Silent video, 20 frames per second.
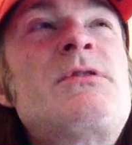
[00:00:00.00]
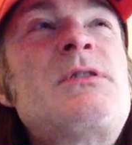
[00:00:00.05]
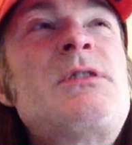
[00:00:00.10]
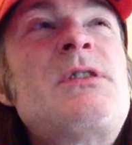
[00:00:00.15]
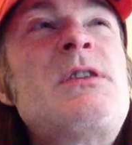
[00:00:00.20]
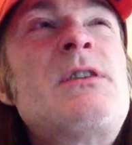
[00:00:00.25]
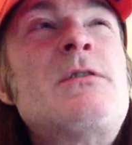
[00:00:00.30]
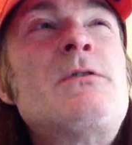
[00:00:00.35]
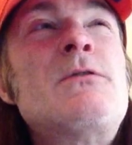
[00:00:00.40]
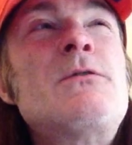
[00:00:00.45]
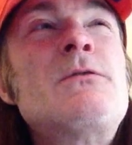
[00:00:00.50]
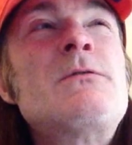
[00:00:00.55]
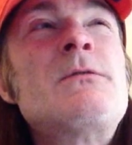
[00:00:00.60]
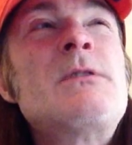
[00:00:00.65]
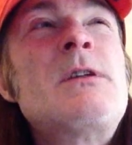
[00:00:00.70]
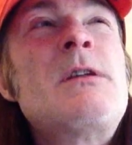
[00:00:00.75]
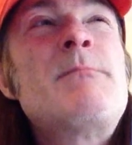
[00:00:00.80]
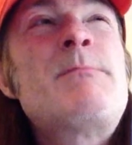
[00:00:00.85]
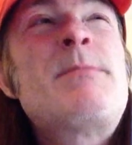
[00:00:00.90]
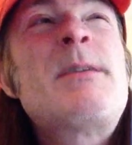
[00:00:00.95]
you know,
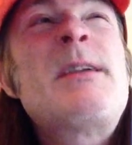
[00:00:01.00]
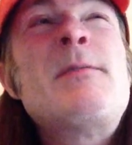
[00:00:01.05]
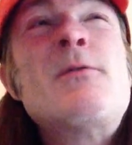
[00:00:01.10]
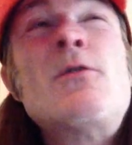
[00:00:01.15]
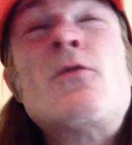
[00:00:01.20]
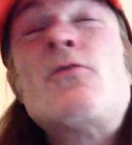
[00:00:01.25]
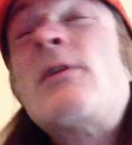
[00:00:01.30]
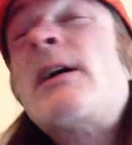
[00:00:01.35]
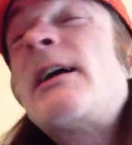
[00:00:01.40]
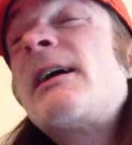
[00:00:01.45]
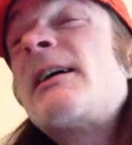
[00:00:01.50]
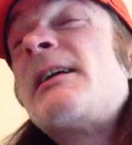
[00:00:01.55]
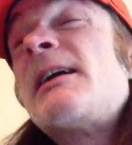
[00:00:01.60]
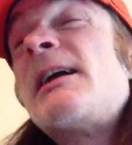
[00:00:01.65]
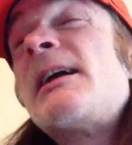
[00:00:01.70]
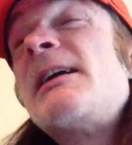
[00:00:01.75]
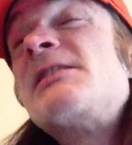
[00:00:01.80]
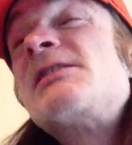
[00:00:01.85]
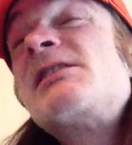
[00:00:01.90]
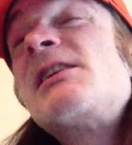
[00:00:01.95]
and people
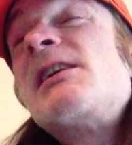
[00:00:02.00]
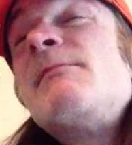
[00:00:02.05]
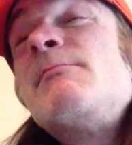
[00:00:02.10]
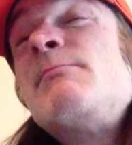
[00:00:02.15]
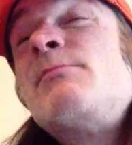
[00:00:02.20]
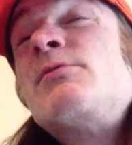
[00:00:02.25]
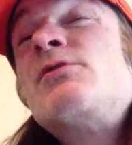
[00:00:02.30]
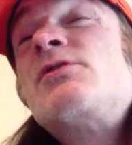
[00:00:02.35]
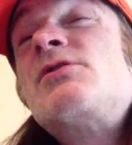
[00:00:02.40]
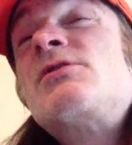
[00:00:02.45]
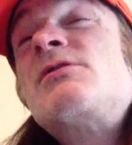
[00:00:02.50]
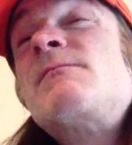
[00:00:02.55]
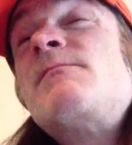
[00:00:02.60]
recognise that, but